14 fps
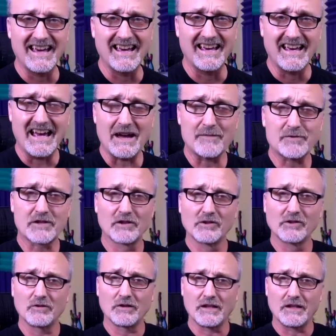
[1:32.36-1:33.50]

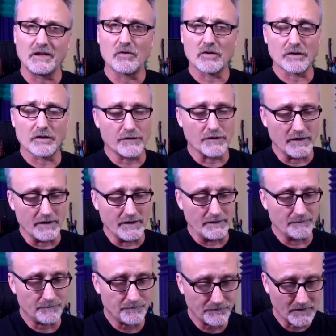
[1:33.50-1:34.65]
Absolutely horrifying.
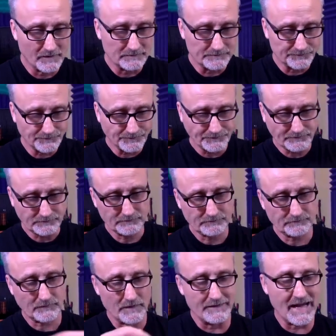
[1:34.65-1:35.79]

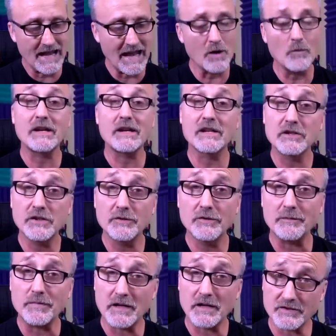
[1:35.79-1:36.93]
Now we can tune
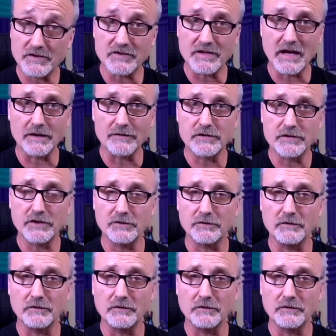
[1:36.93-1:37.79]
it because it's out of tune.